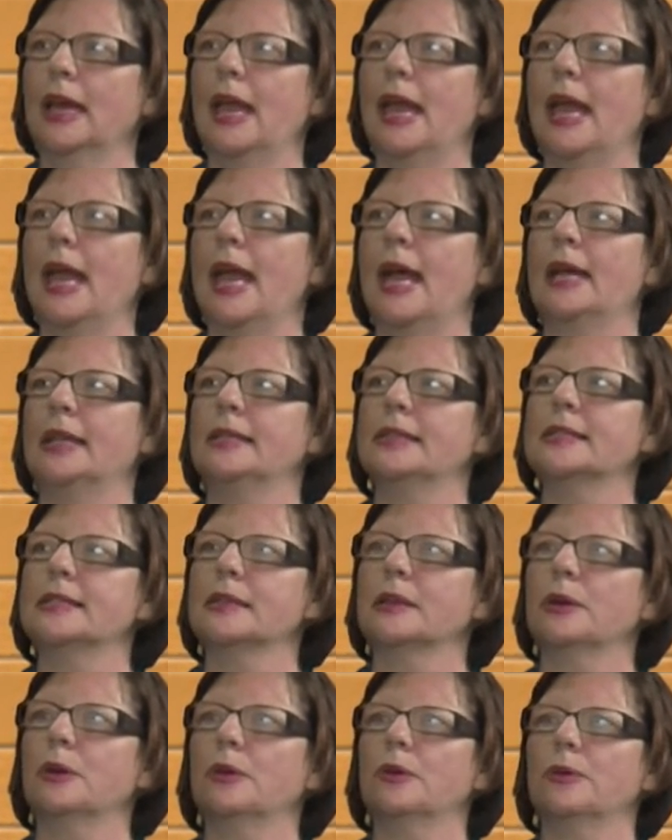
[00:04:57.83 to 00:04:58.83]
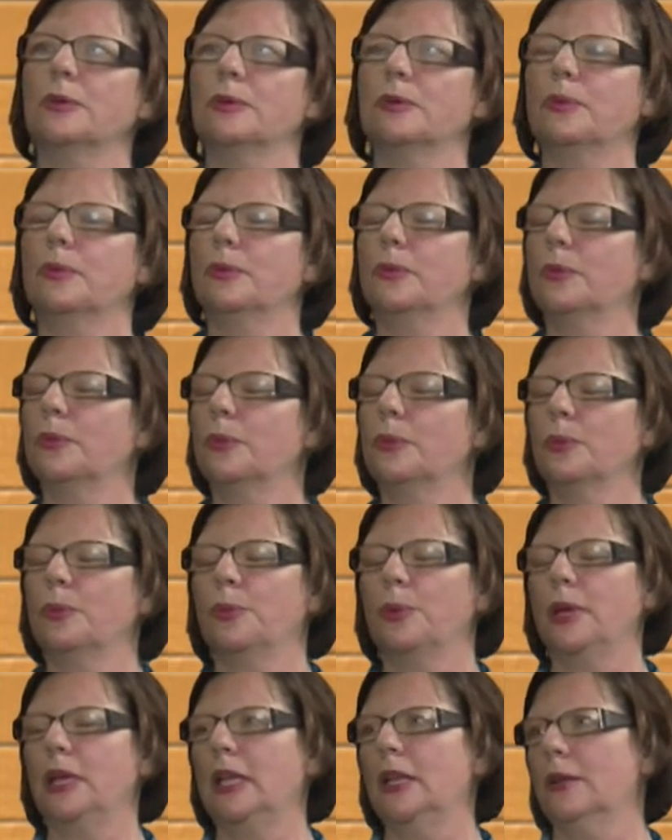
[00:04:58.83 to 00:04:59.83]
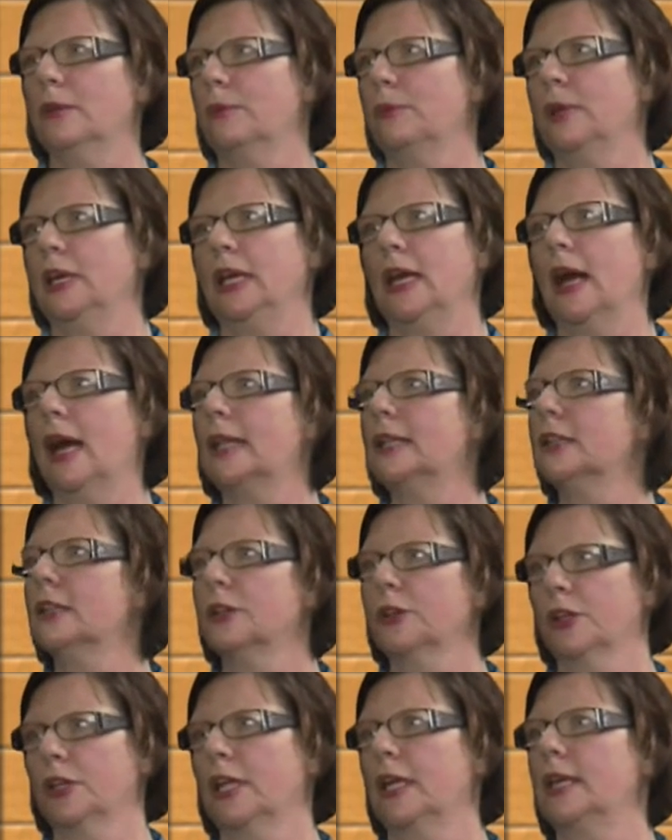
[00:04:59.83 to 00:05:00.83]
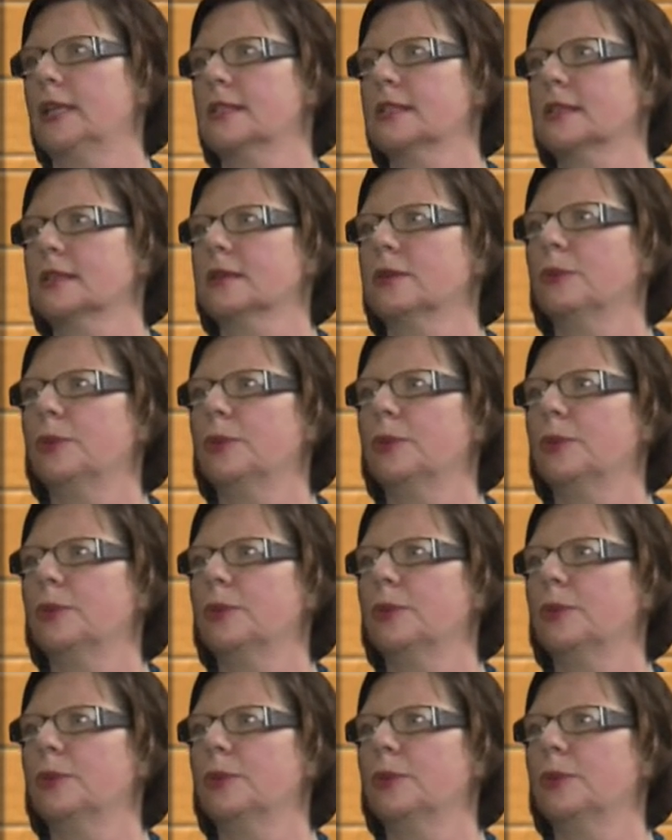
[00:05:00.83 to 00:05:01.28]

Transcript: And we unlearn it.